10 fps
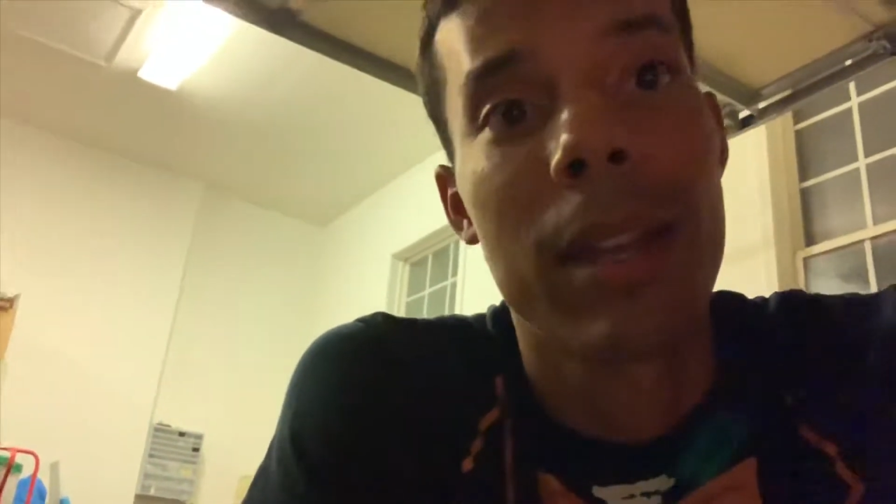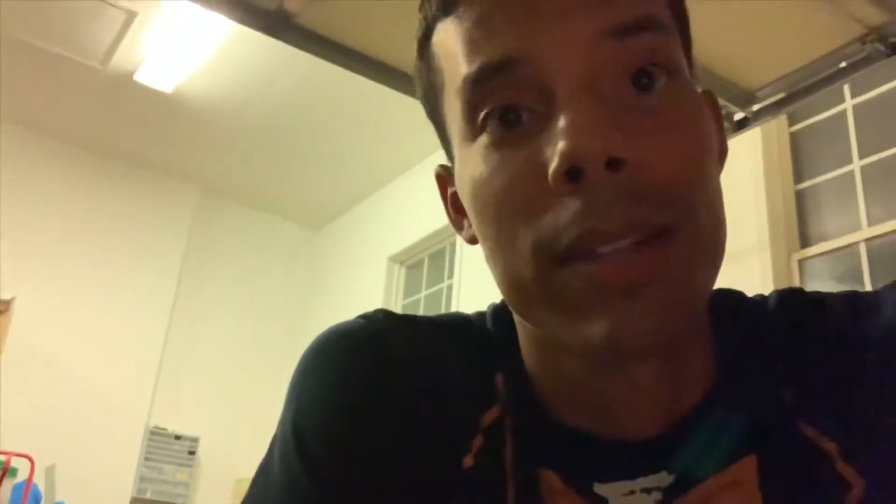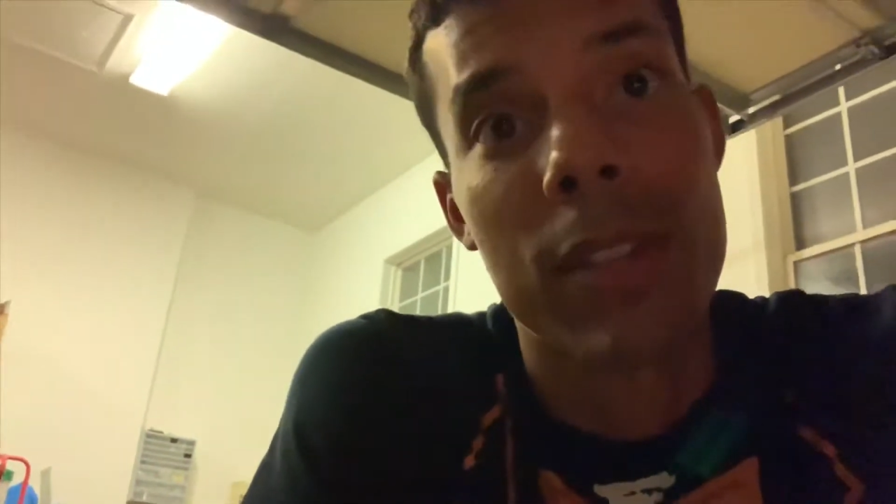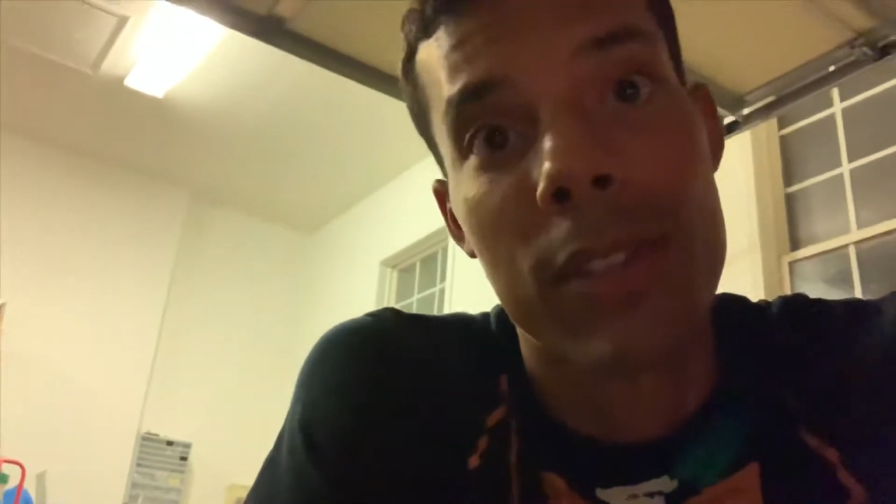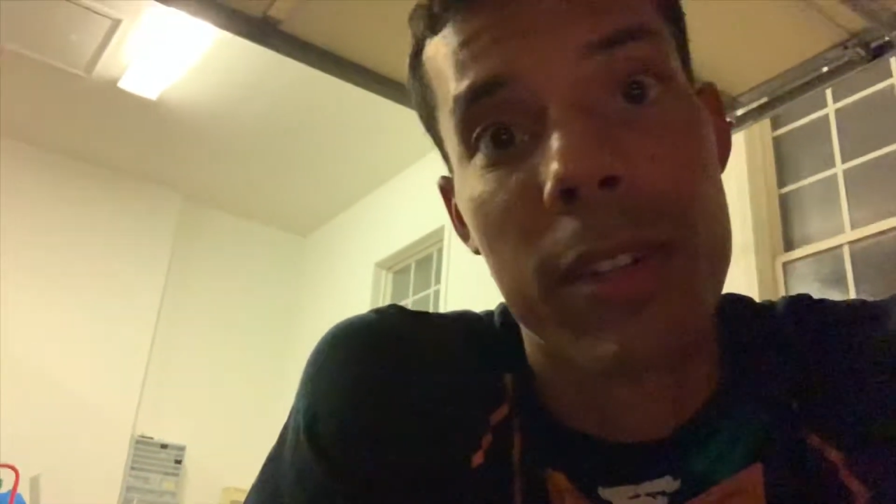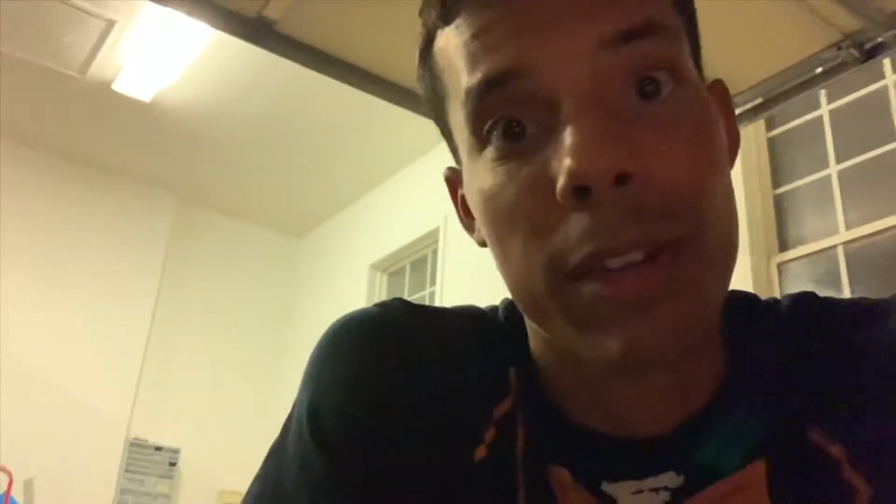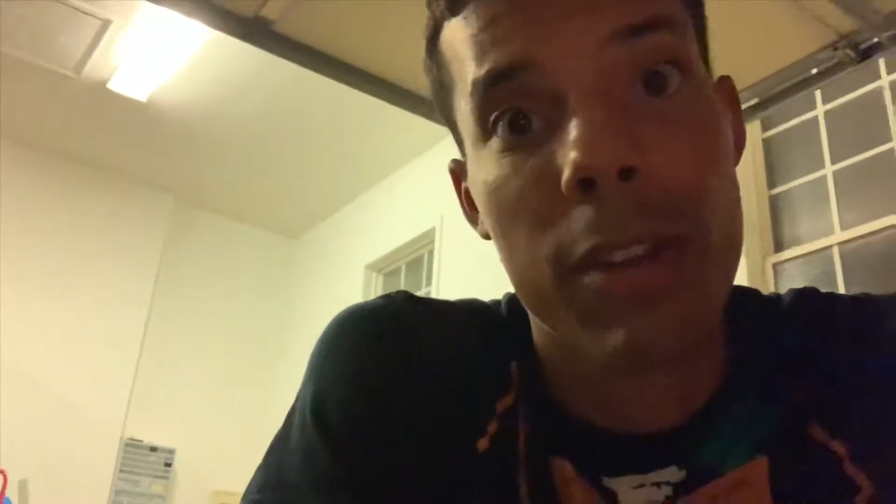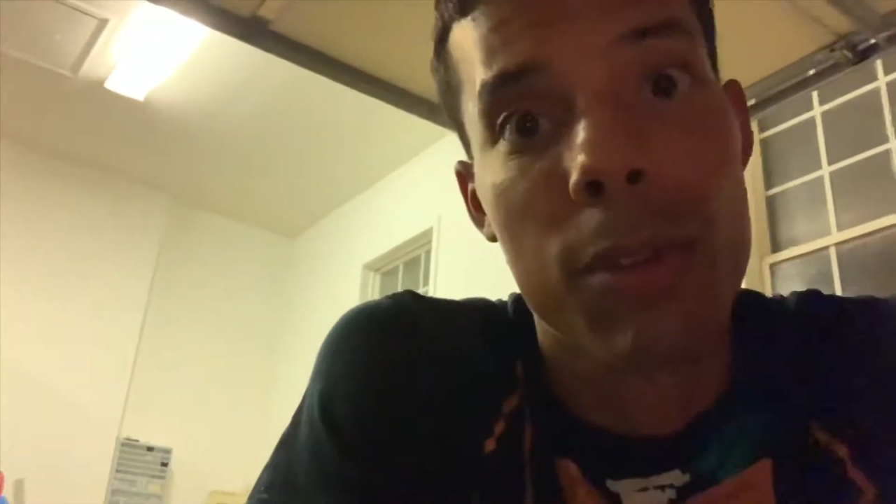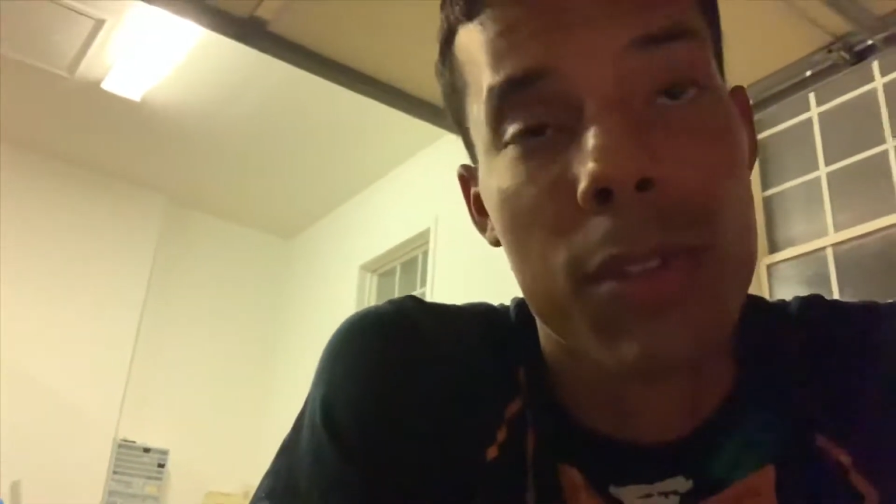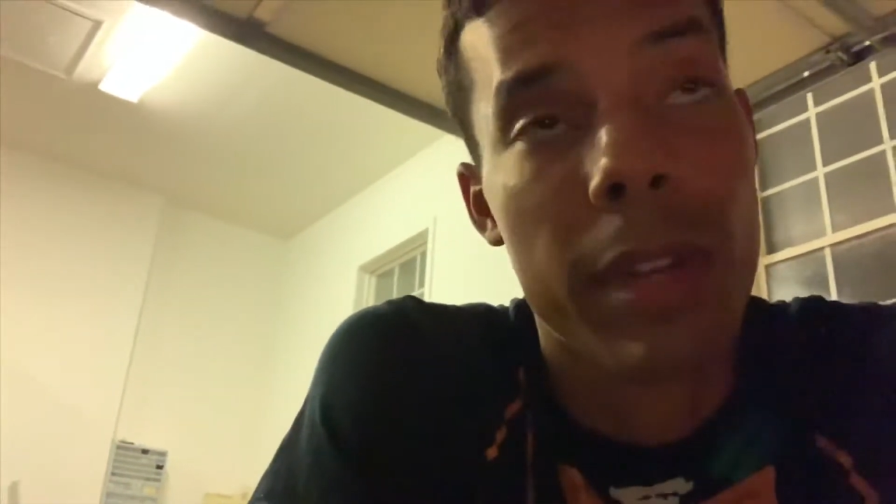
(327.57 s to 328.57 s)
since they're
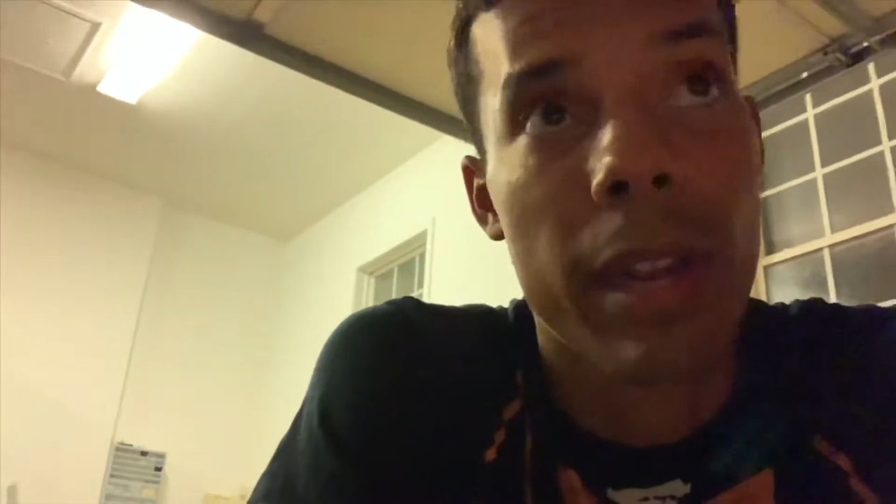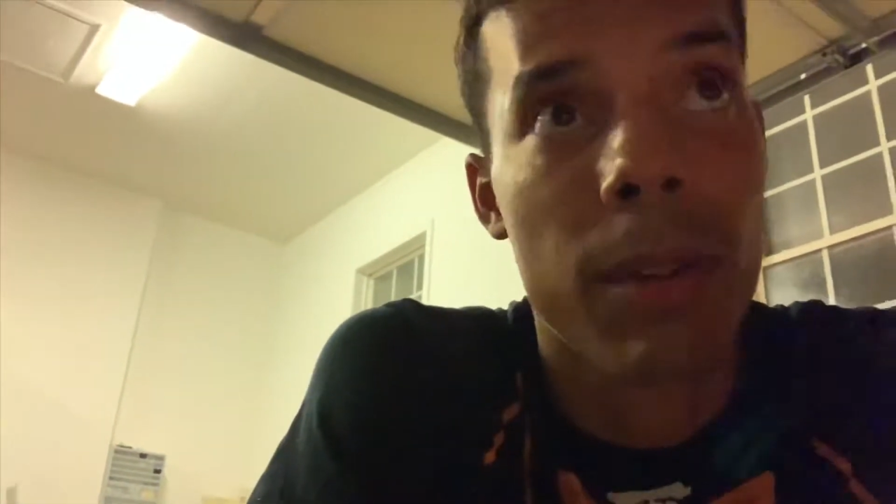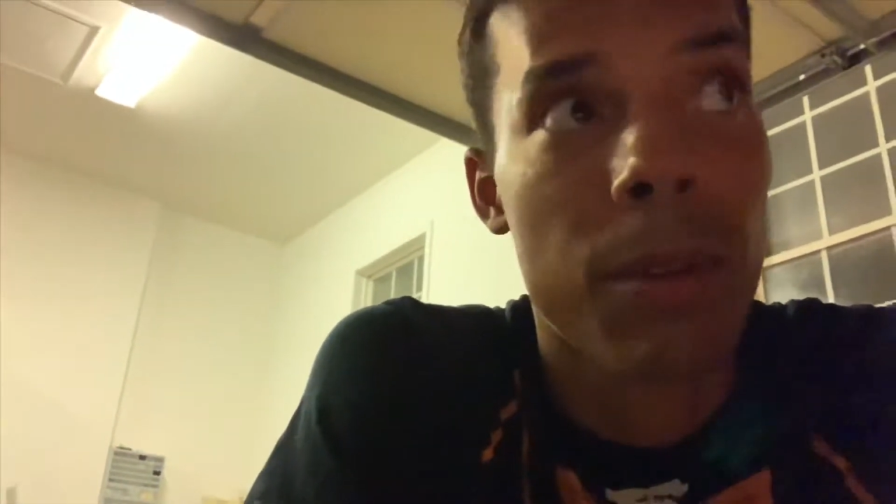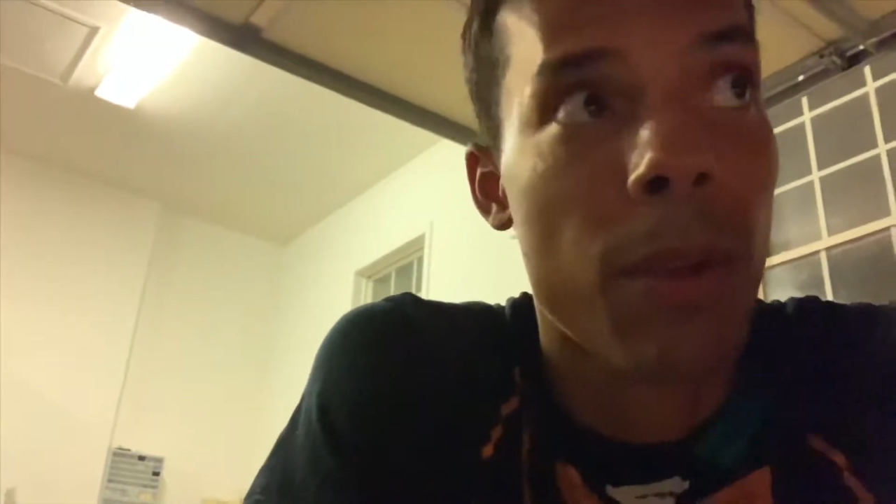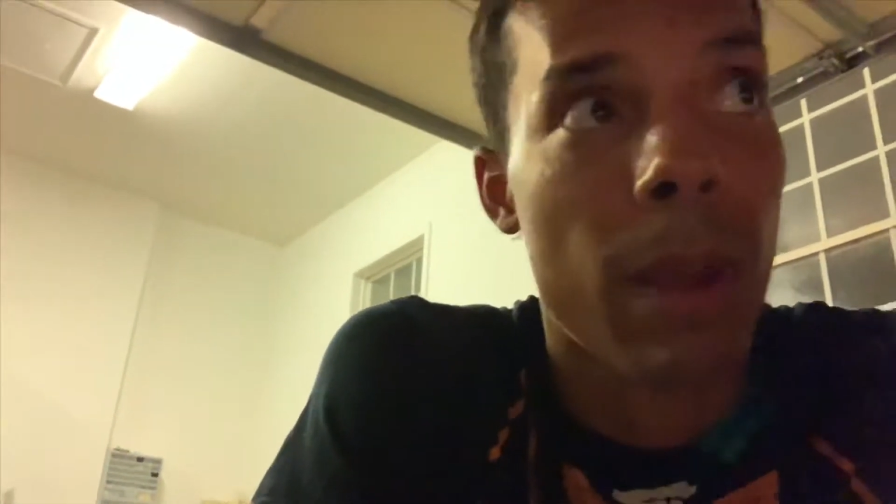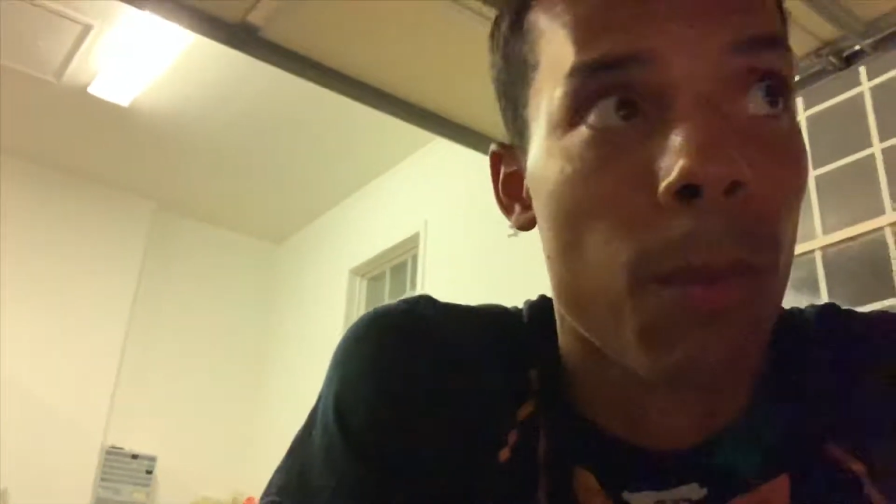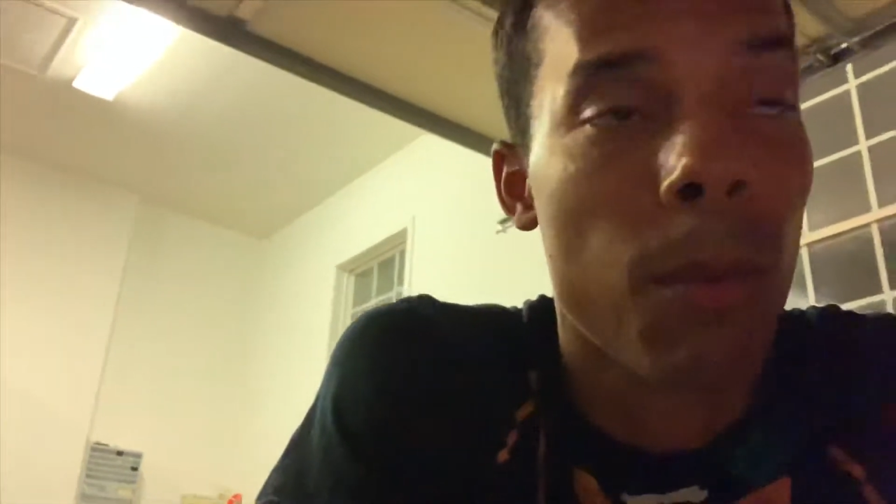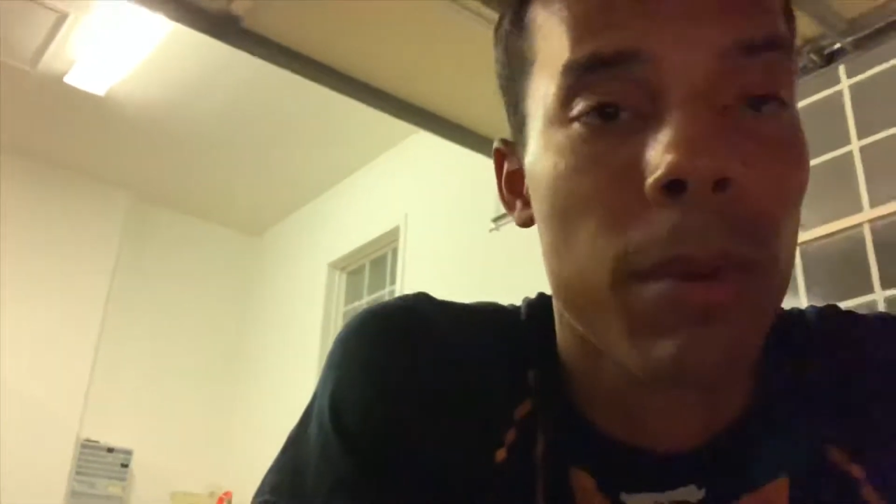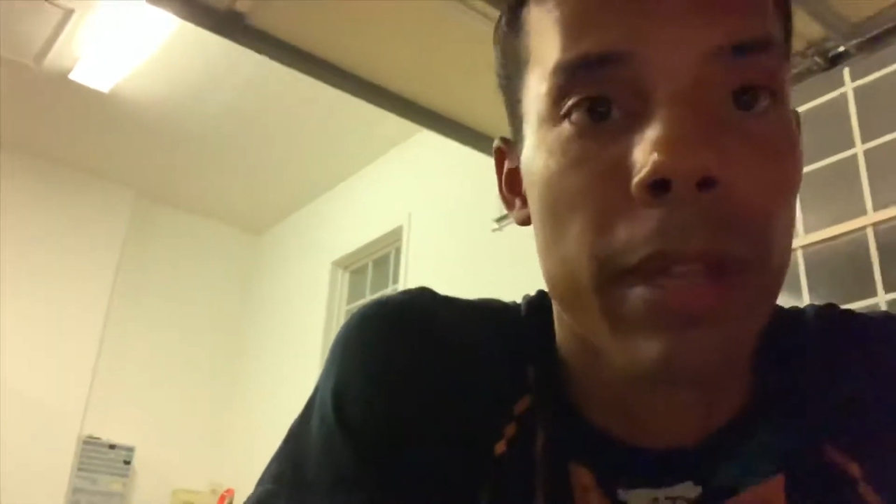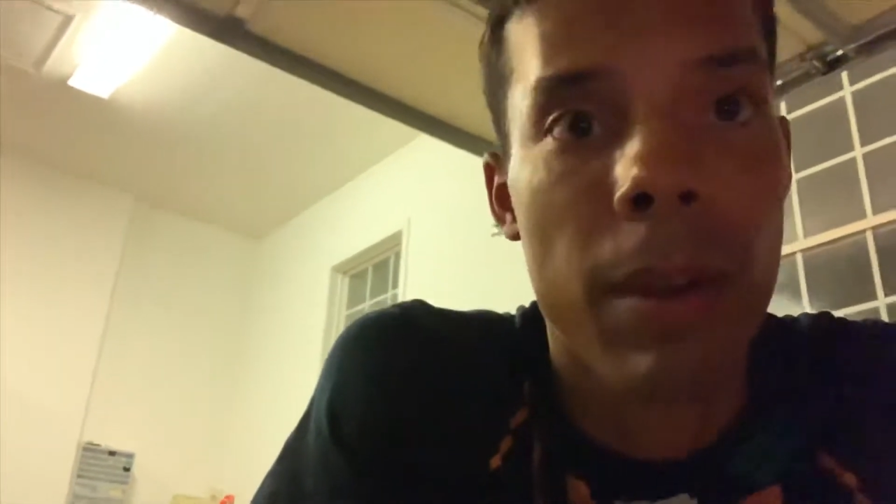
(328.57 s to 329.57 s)
used and I don't know how
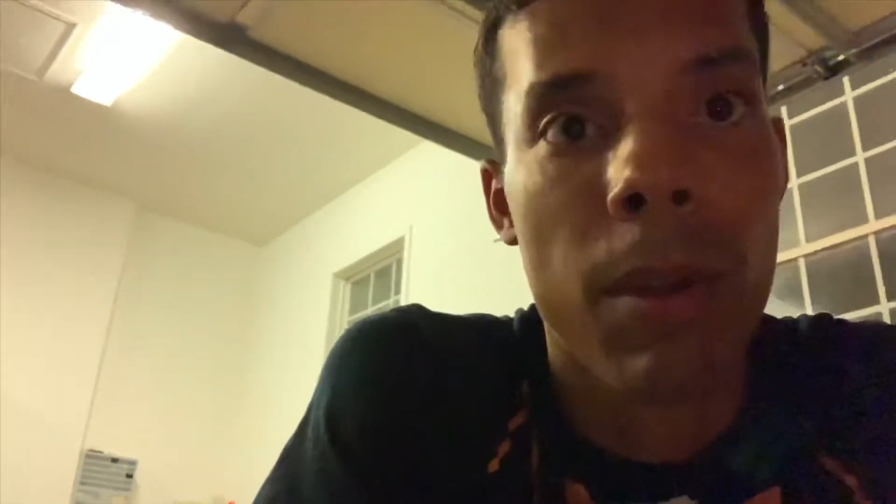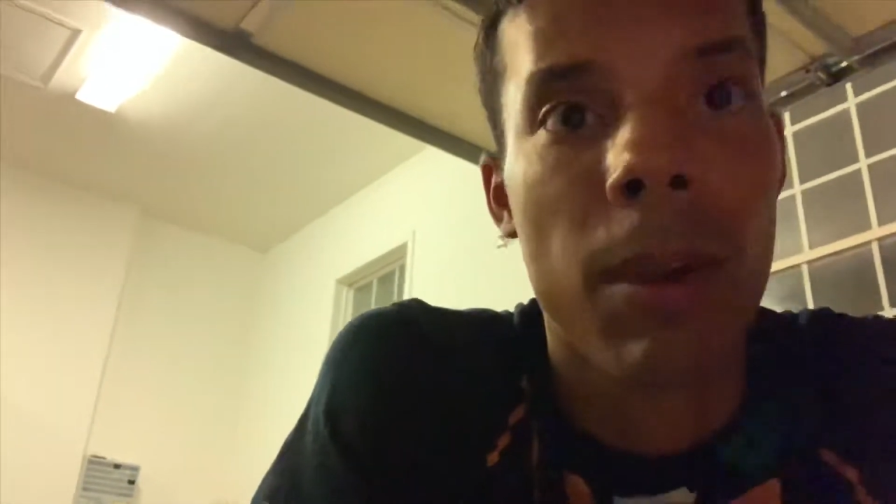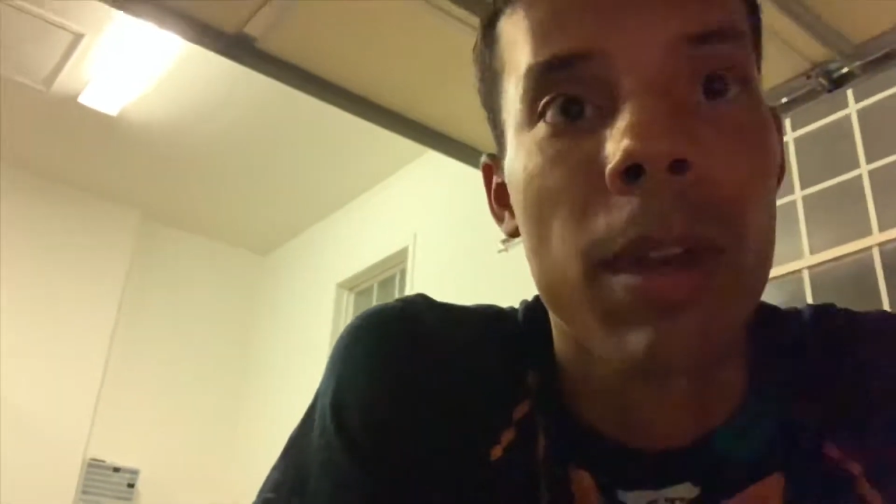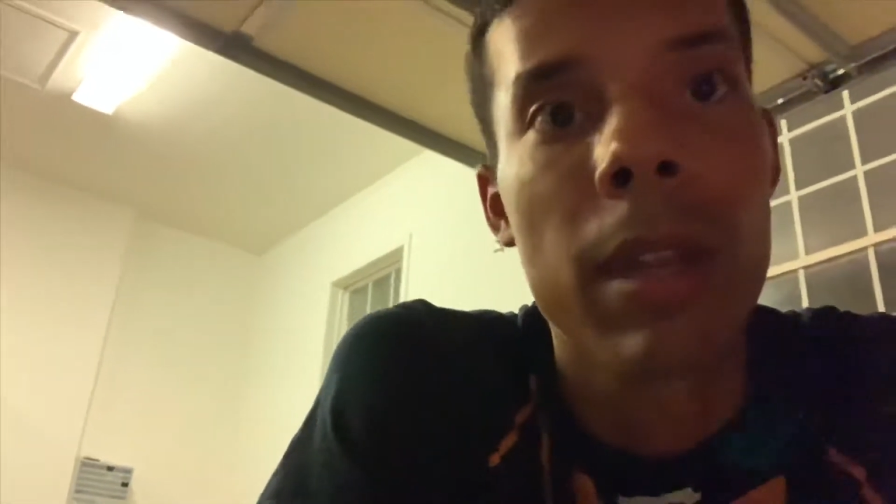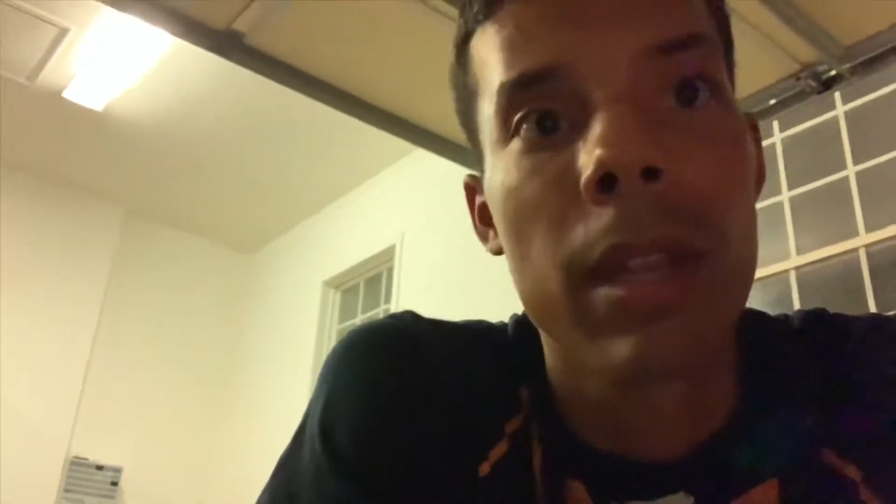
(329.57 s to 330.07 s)
worn they are.